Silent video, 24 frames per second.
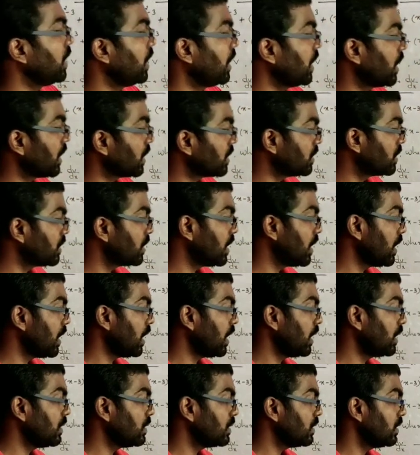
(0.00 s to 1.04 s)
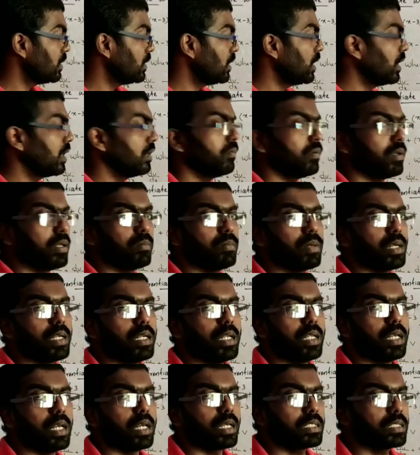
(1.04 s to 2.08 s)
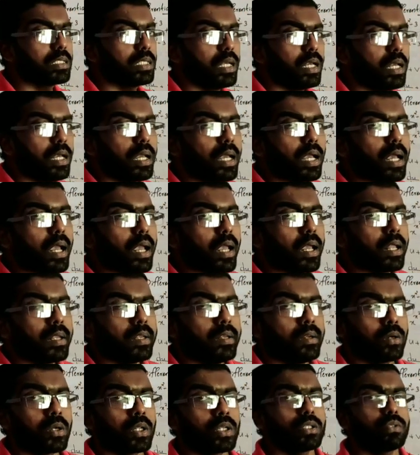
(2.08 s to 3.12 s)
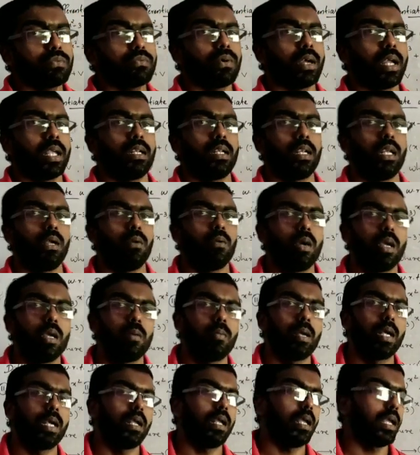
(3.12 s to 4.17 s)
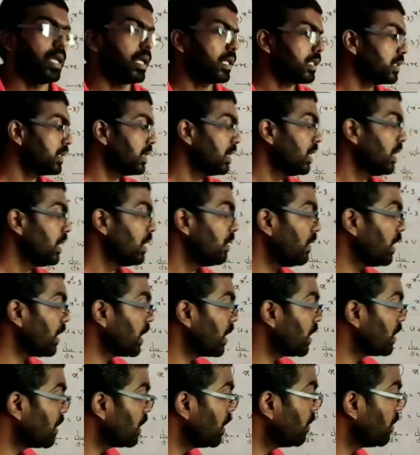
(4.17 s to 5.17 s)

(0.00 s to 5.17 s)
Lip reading: dx and dv by dx, and in order to find dy by dx, we can